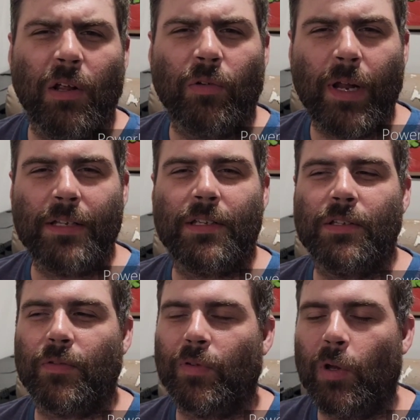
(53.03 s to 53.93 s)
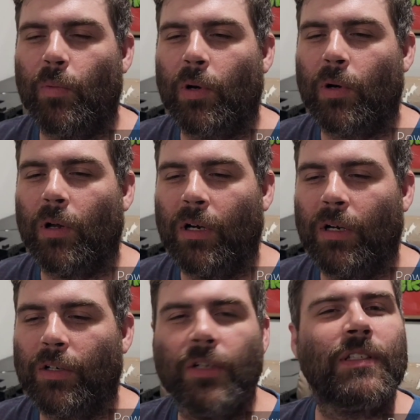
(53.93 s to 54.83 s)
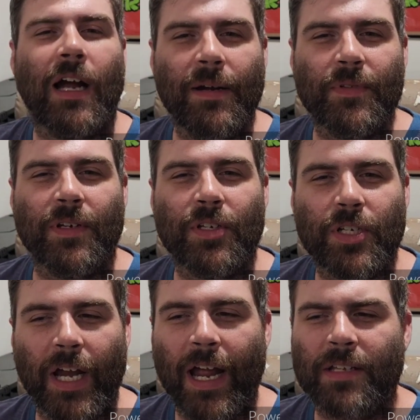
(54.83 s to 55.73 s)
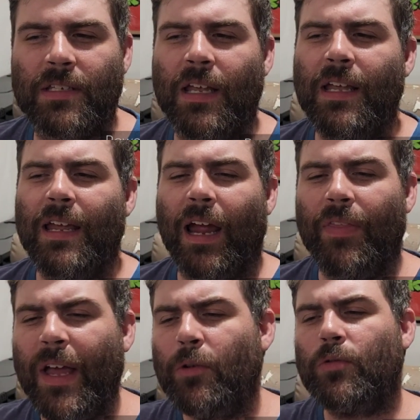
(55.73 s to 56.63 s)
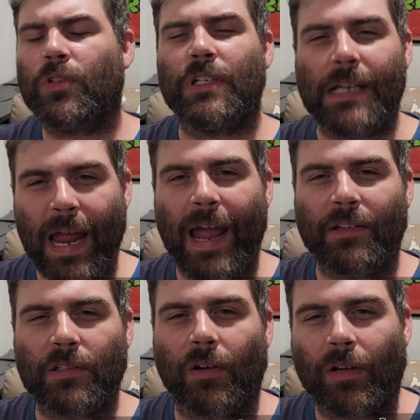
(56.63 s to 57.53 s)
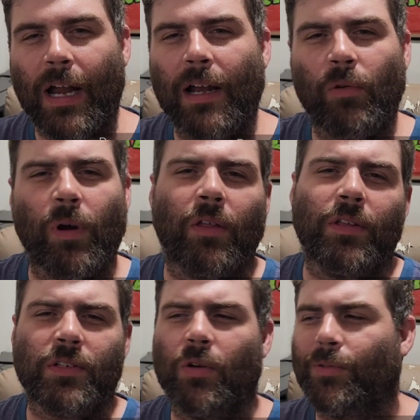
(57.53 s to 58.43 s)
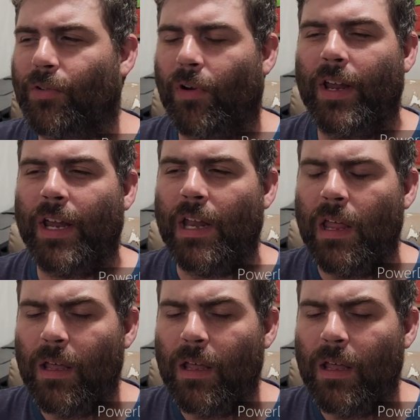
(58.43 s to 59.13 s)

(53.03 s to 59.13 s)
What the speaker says: great sense of humor, good times in his chats, and those chats are kind of where this whole trade